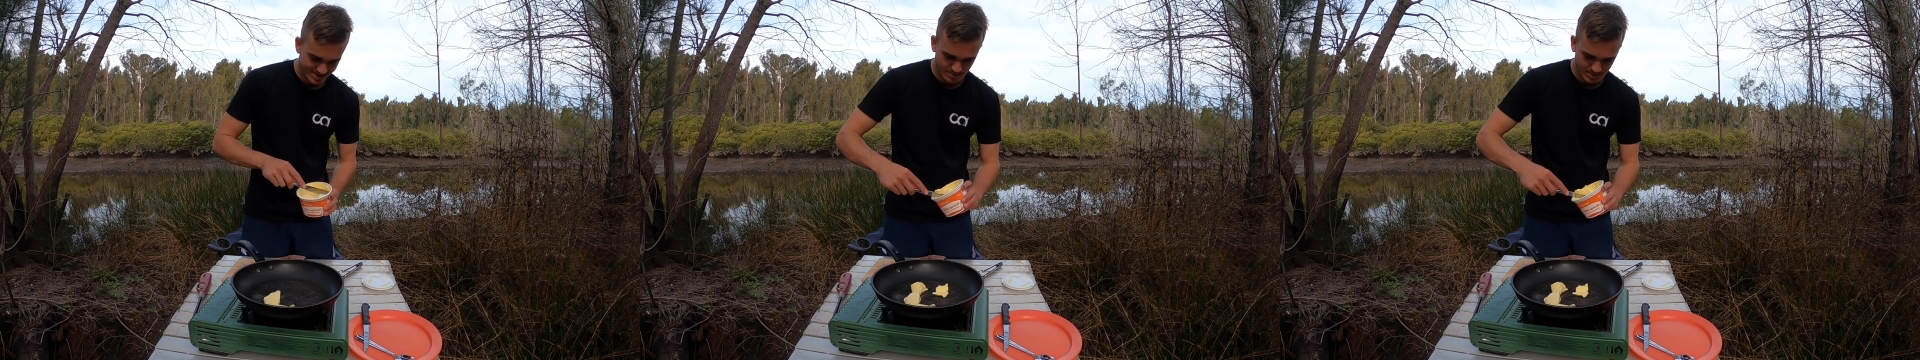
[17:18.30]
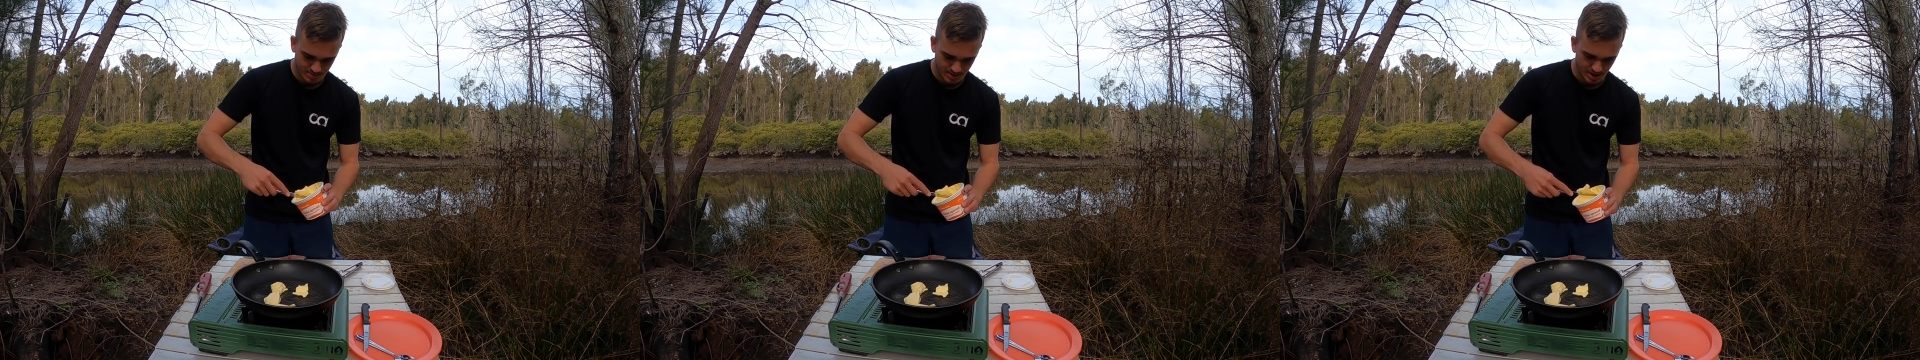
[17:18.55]

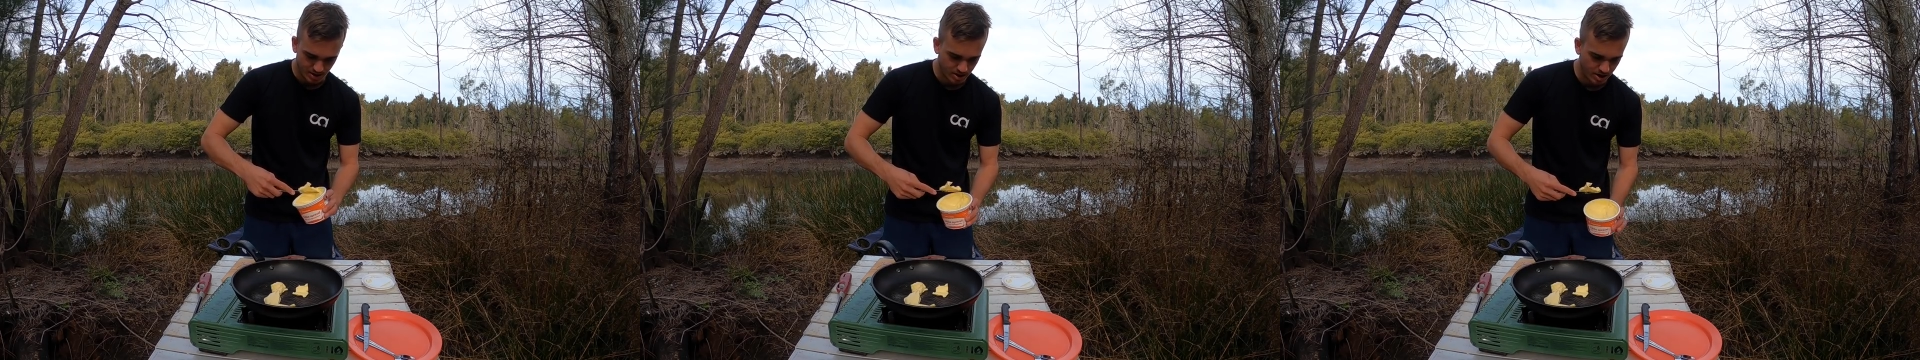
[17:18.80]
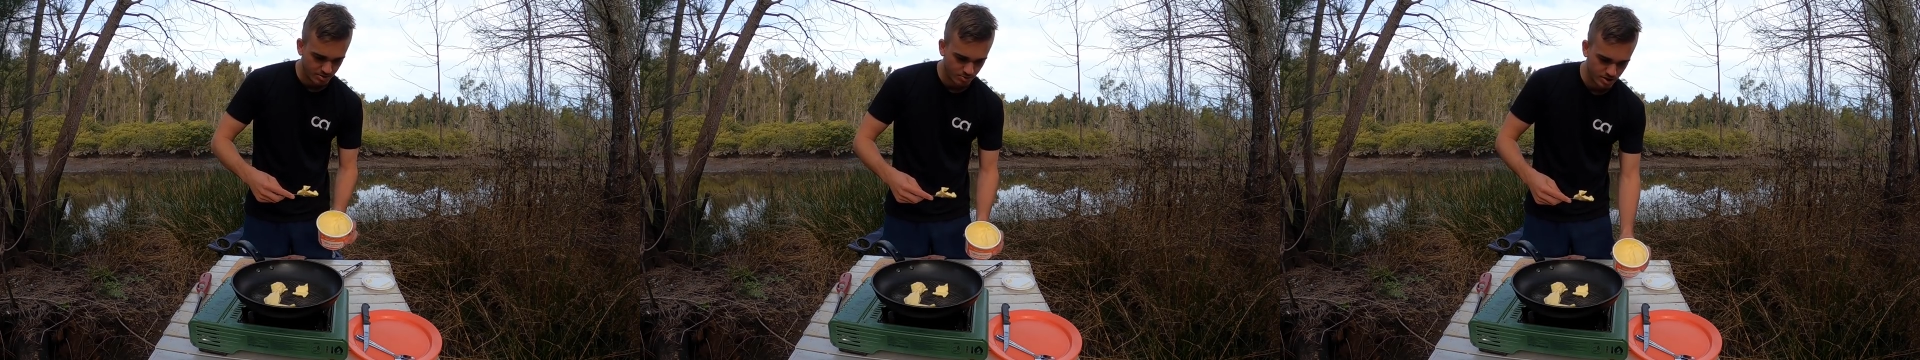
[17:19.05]
Fair bit of butter, I
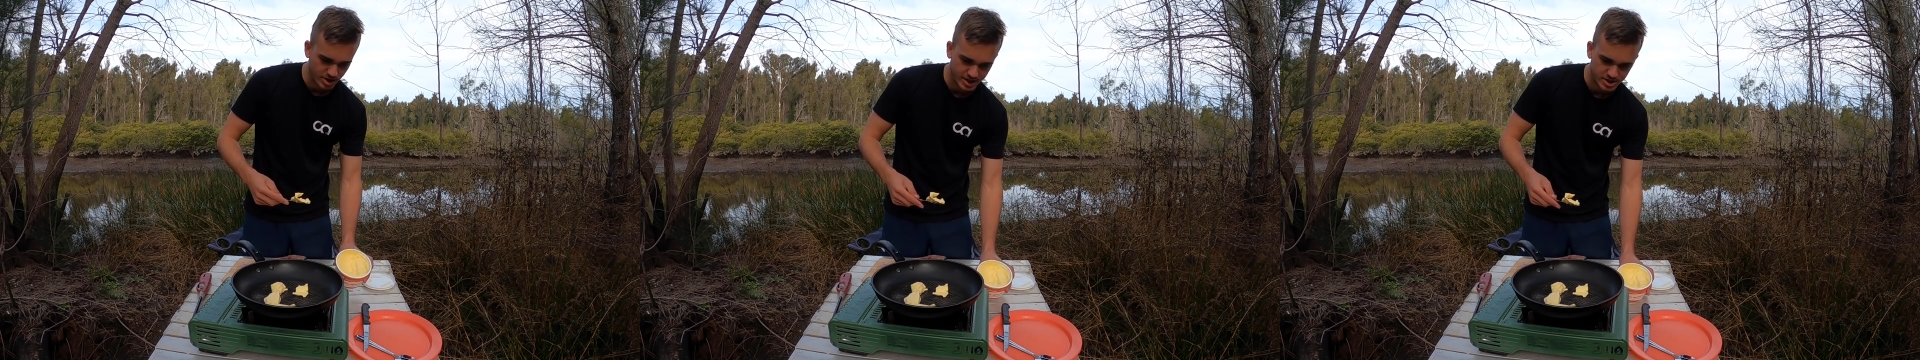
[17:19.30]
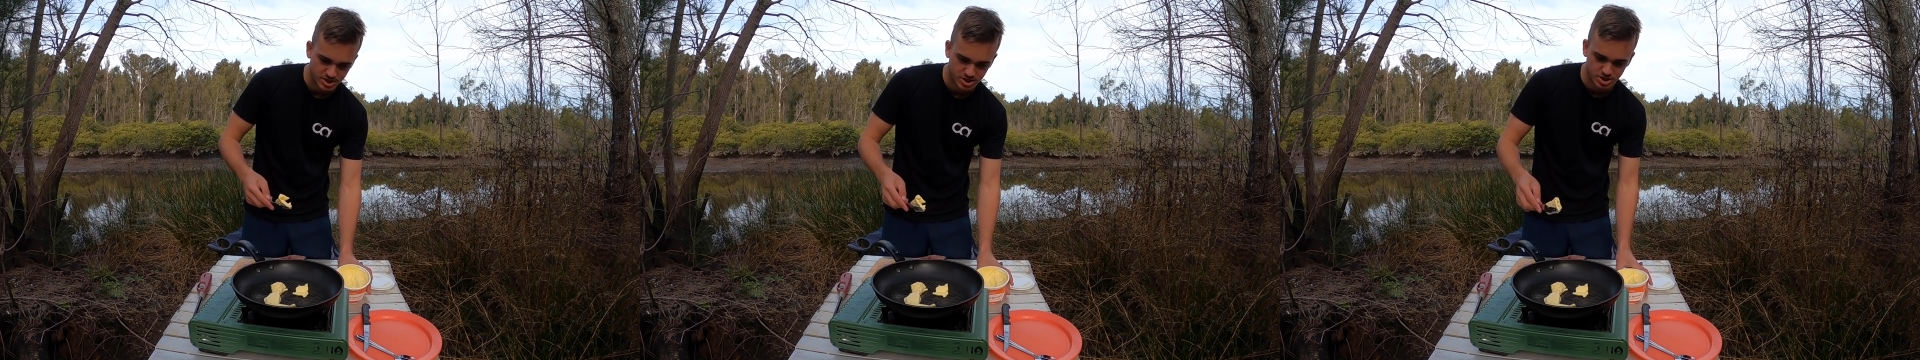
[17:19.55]
kinda wanna
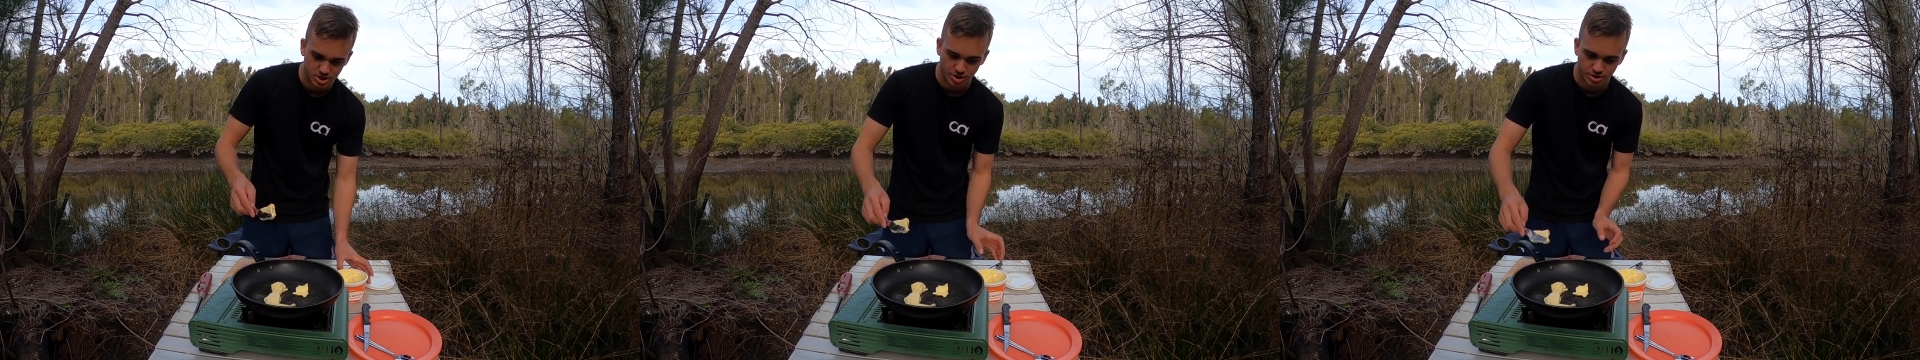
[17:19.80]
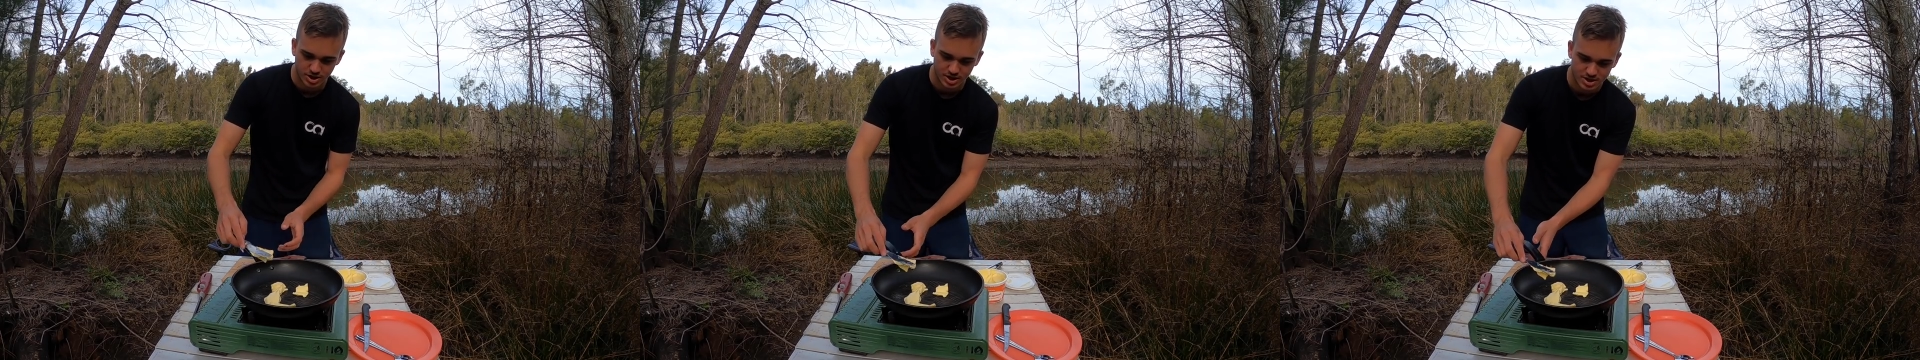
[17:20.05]
like just soak